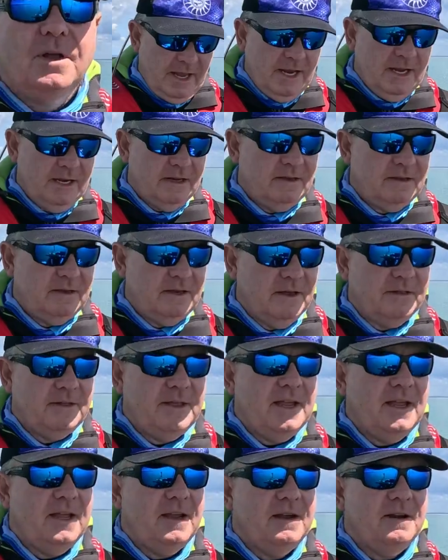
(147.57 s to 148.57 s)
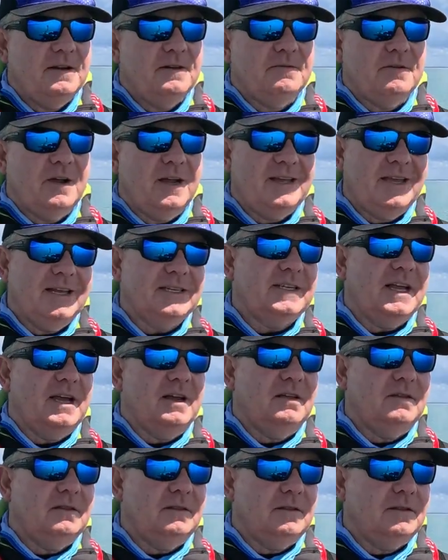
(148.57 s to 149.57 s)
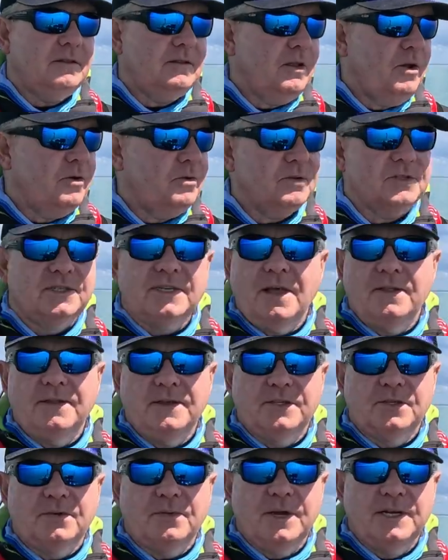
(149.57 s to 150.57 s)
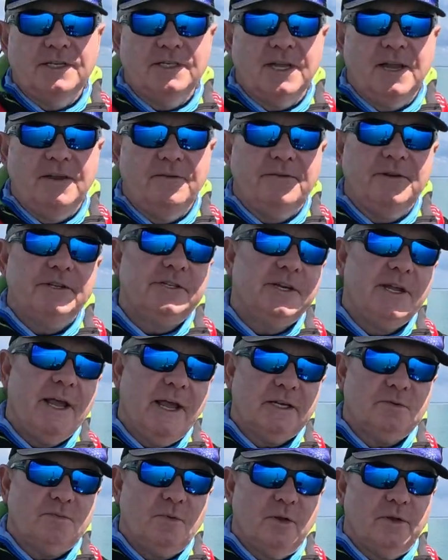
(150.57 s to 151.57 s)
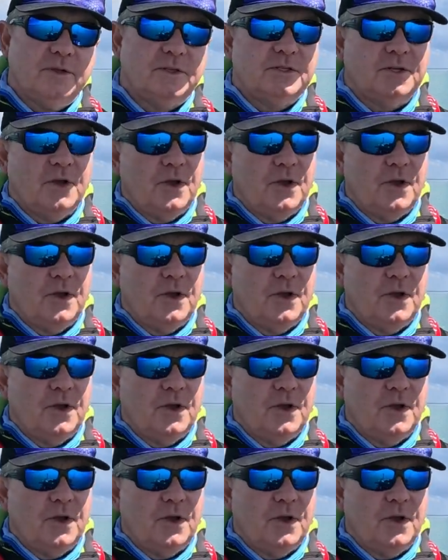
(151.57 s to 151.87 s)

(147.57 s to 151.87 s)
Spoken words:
and they're, I guess, our local Southeast Queensland fishing experts.